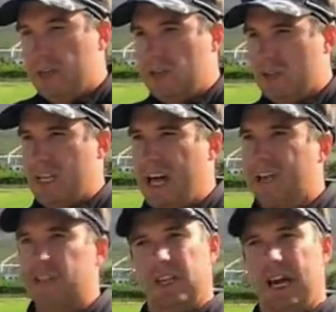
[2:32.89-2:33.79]
too
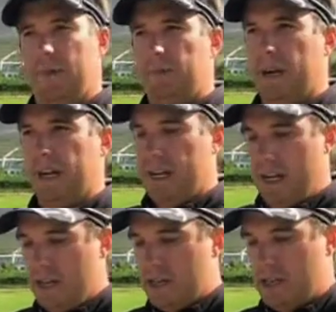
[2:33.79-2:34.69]
slouched, upright.
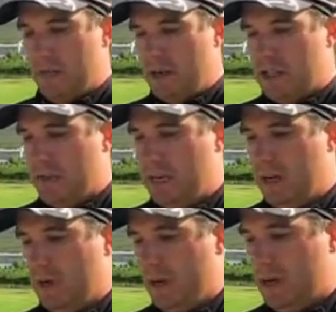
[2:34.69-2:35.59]
So posture we
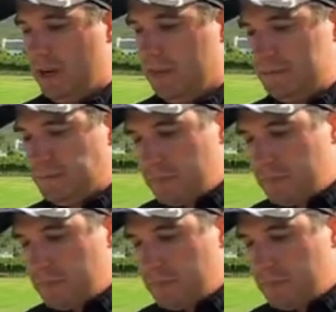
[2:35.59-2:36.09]
need to work on.